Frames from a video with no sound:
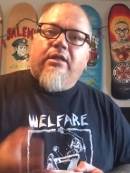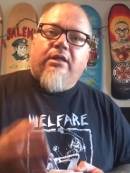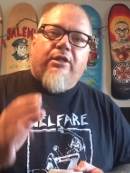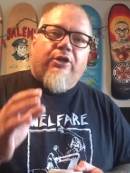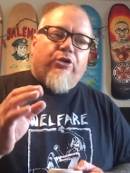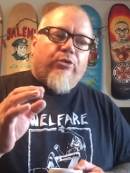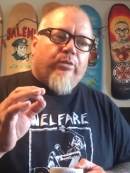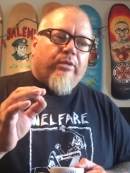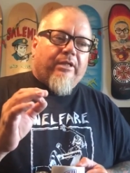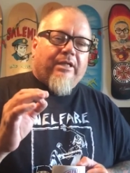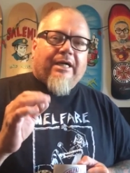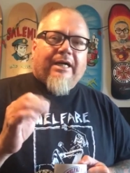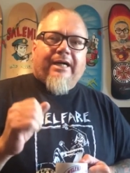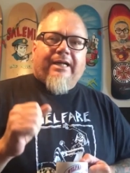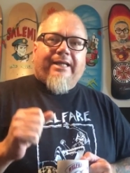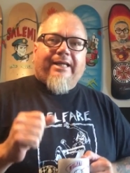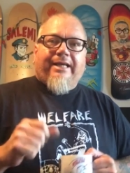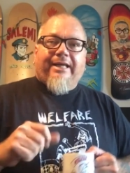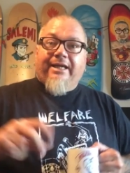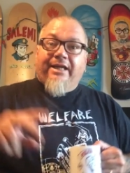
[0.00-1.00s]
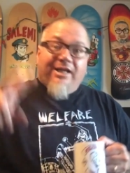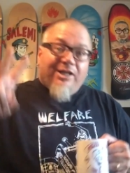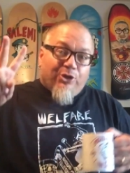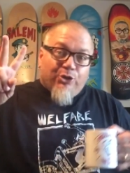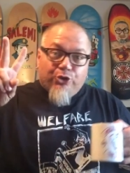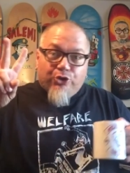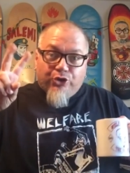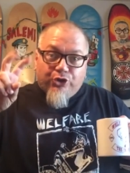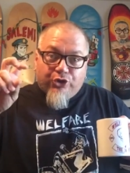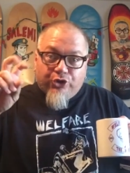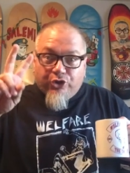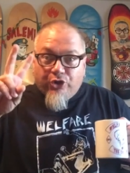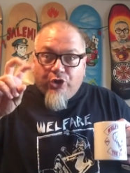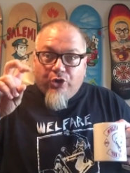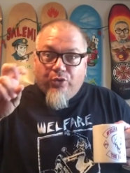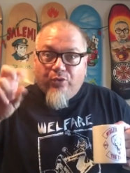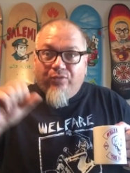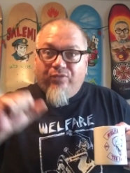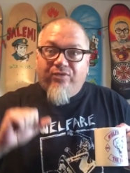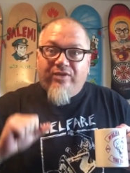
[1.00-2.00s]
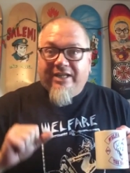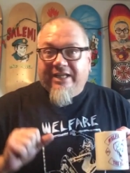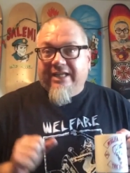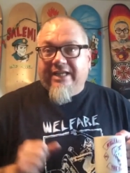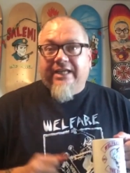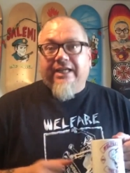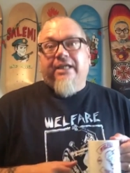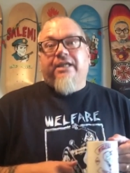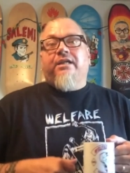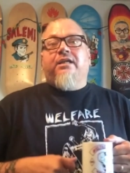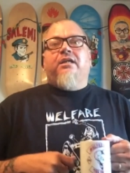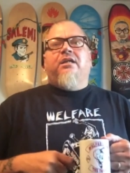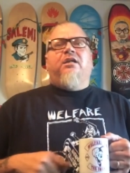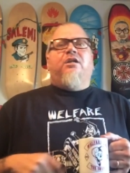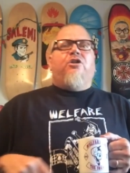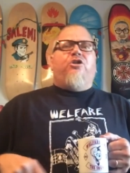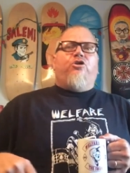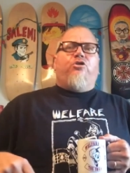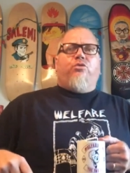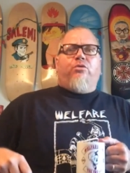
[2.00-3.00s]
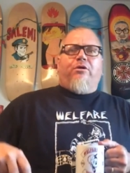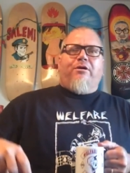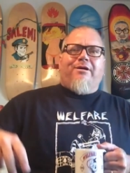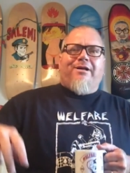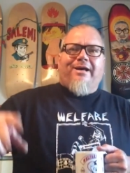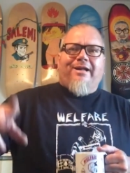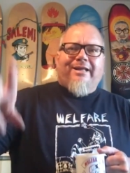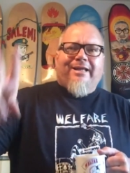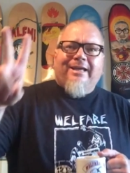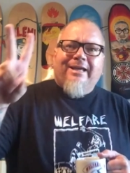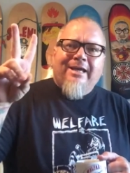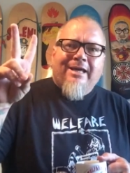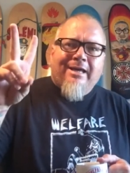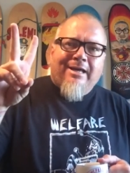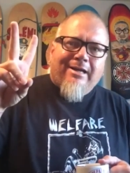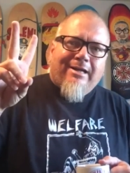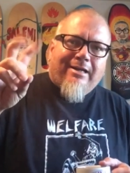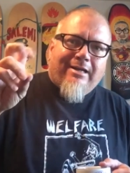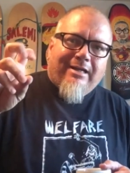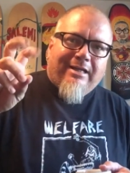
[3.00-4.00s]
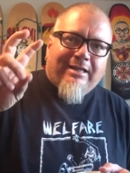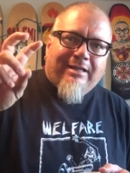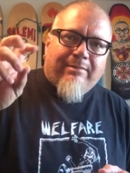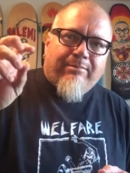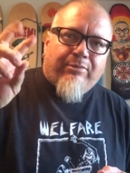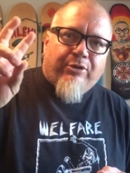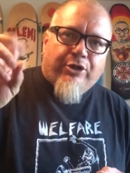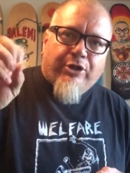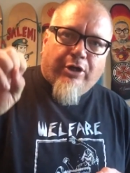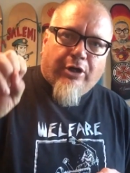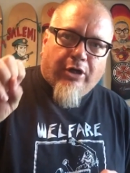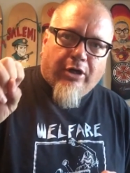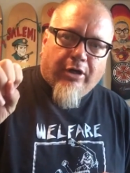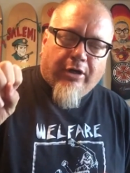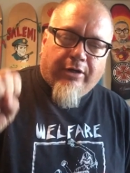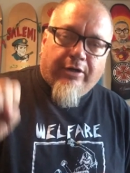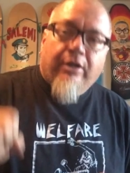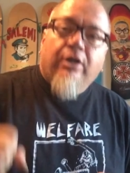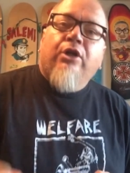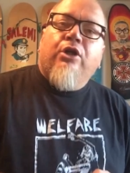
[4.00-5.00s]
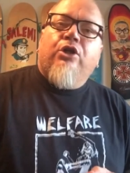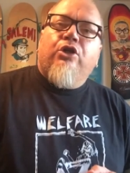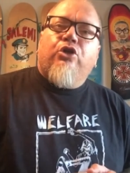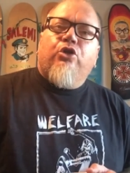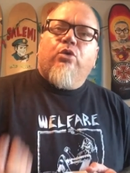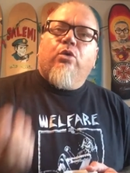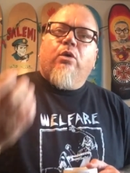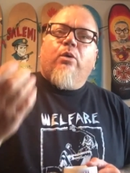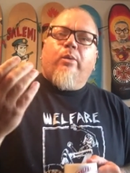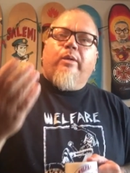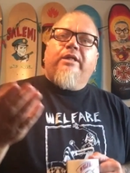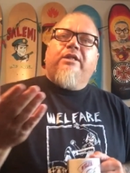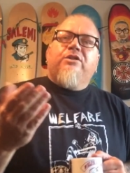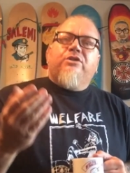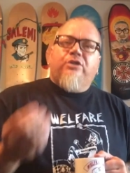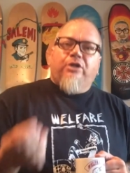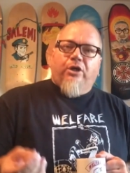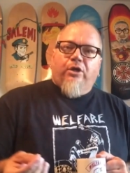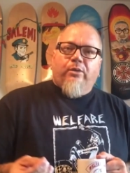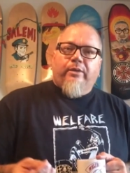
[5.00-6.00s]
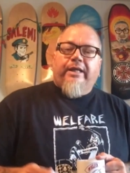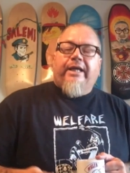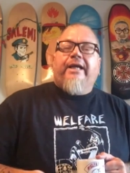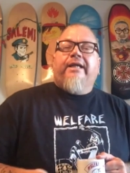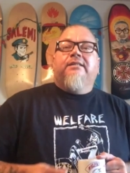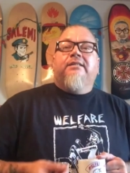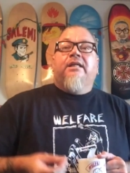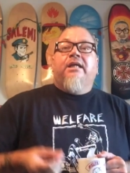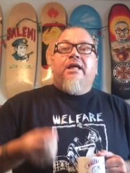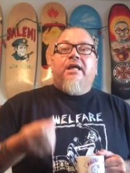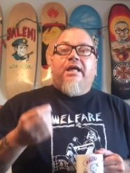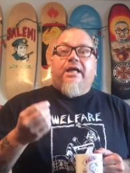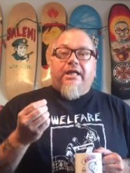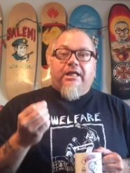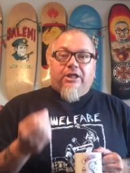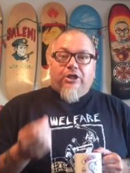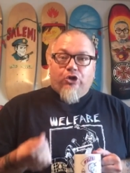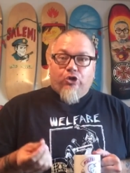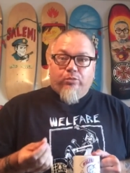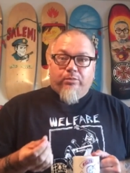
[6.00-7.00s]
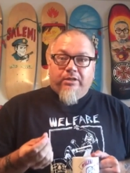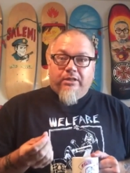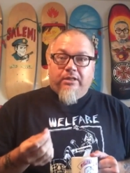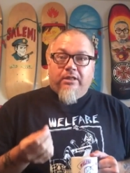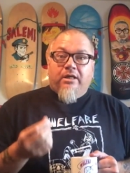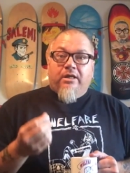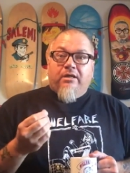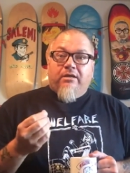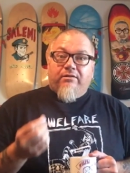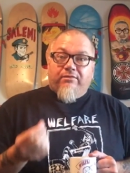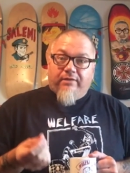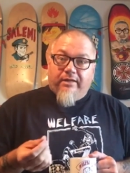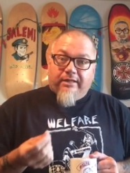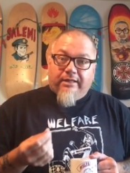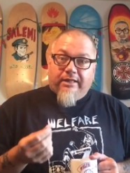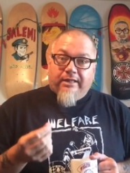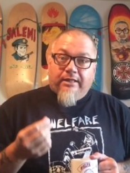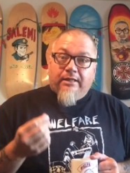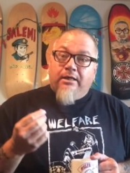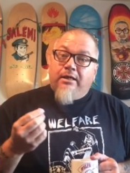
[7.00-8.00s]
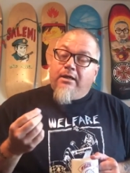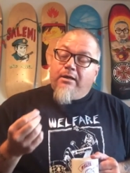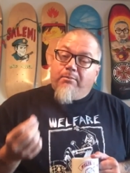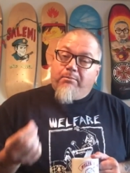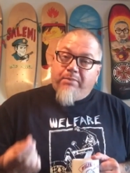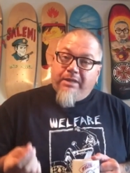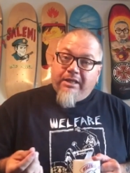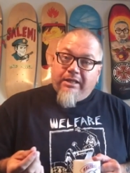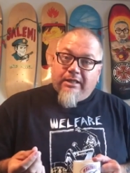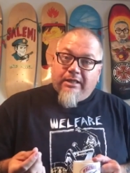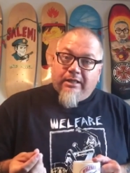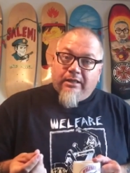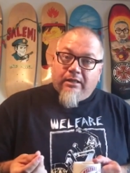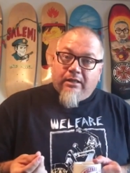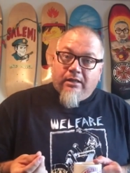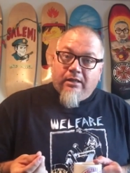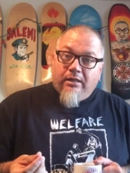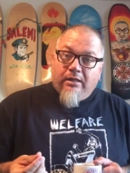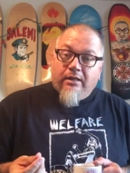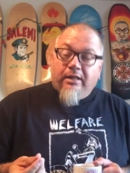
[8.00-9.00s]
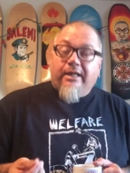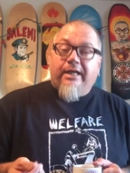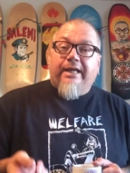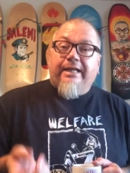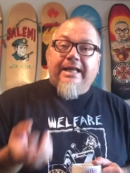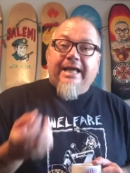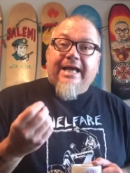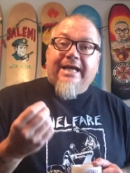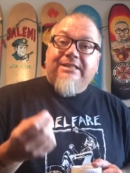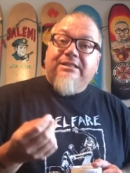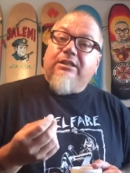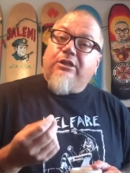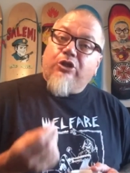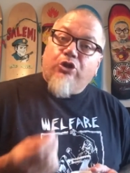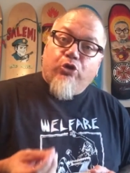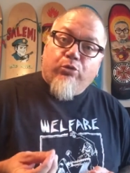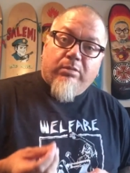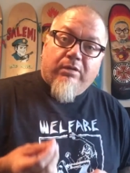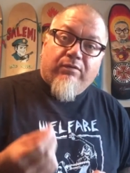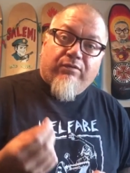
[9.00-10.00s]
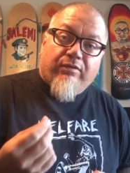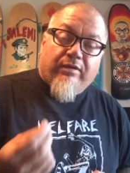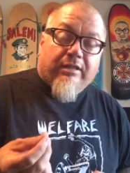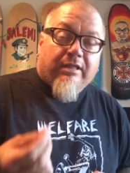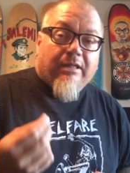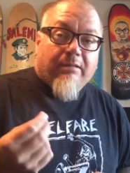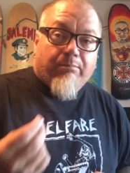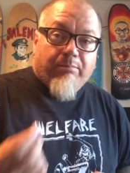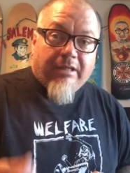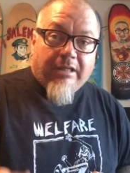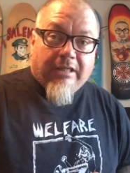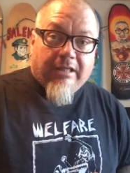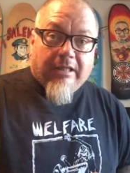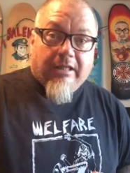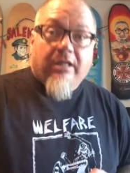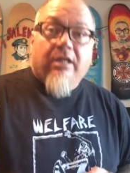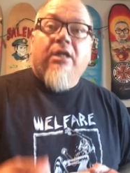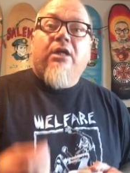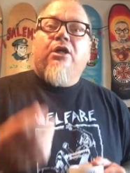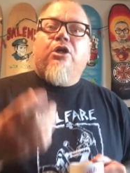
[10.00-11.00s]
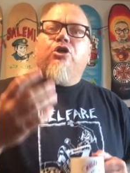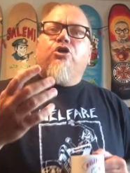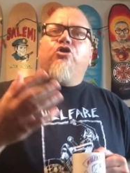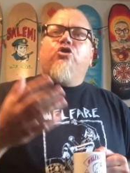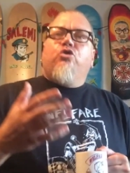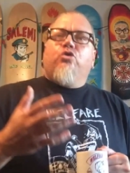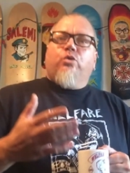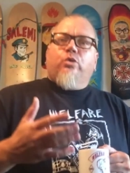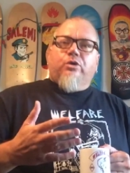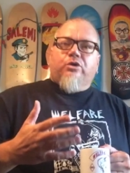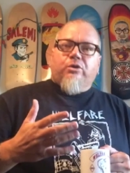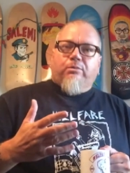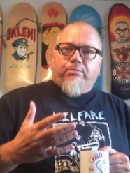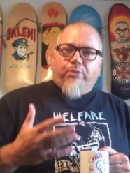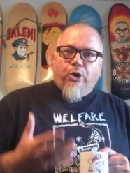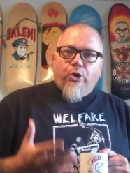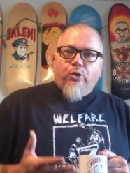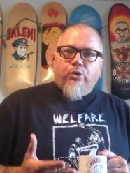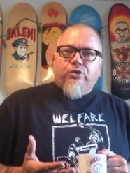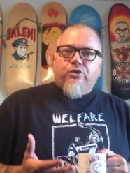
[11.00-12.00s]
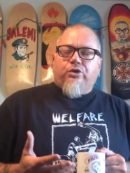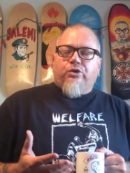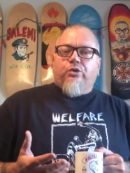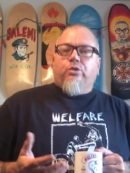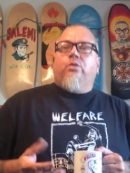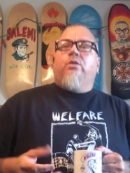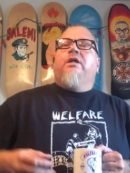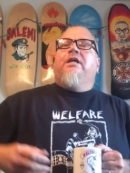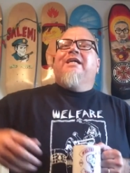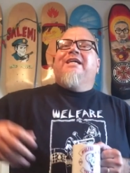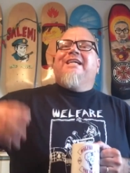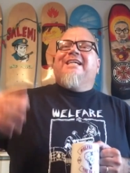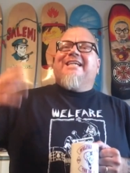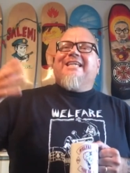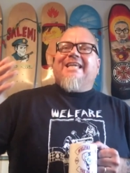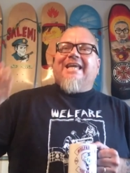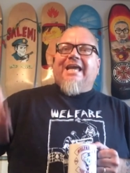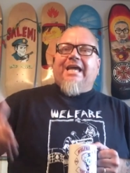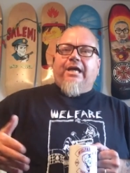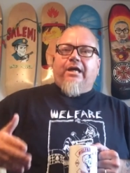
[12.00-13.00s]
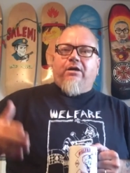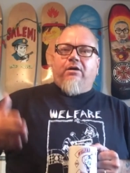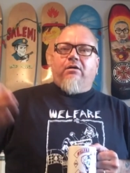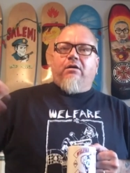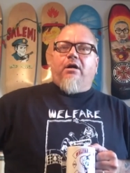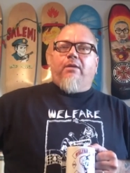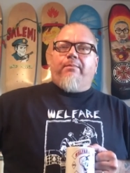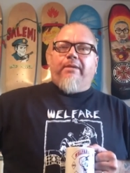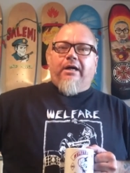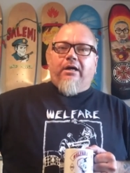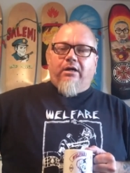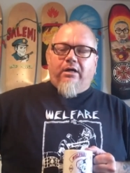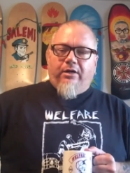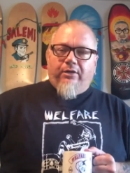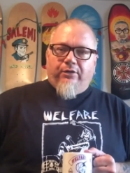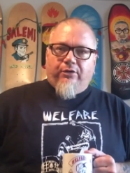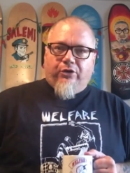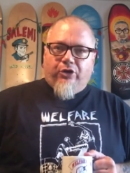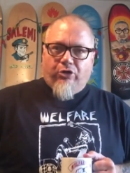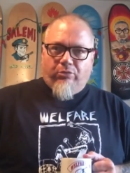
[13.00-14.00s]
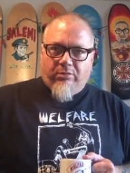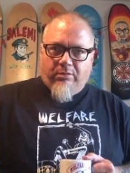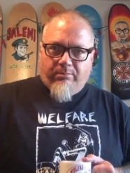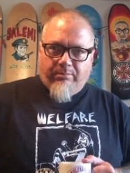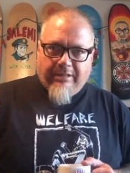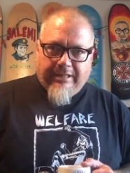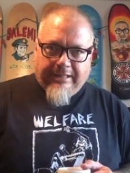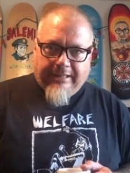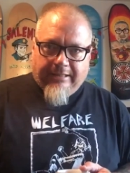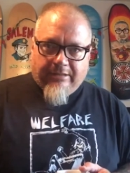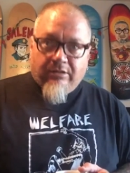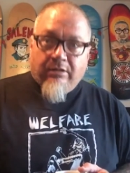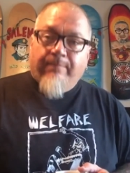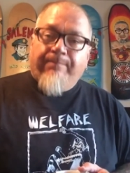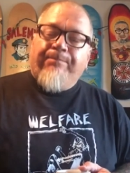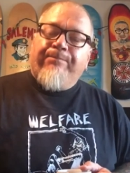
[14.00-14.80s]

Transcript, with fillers: You were not a snowflake. You were not a libtard. You are what is known as a human fucking being. And as a human fucking being, you were supposed to care about other human beings.